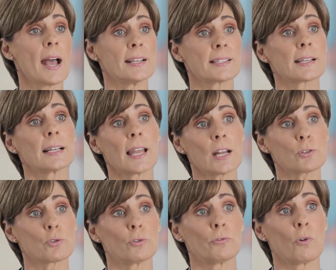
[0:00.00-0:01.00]
as
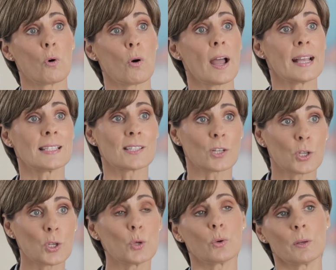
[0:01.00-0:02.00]
collateral for a
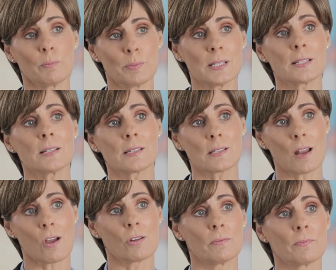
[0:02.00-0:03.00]
secured business
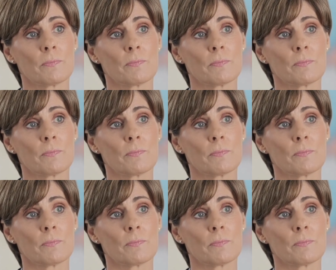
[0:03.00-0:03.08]
loan.